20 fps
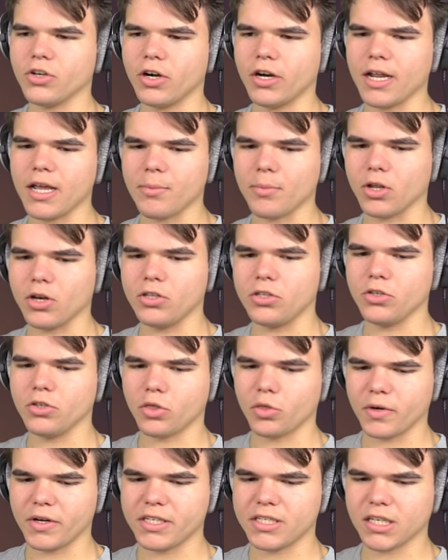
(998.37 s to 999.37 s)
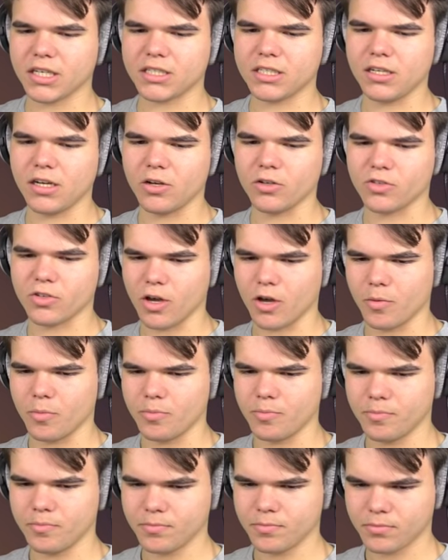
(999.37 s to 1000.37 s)
Jordy, I'm gonna do 360 no scope.
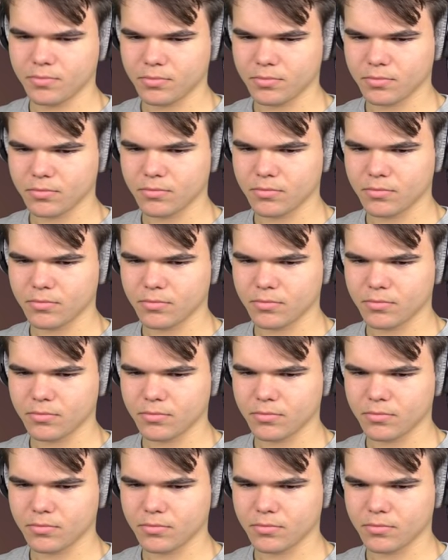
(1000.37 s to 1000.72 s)
Do it.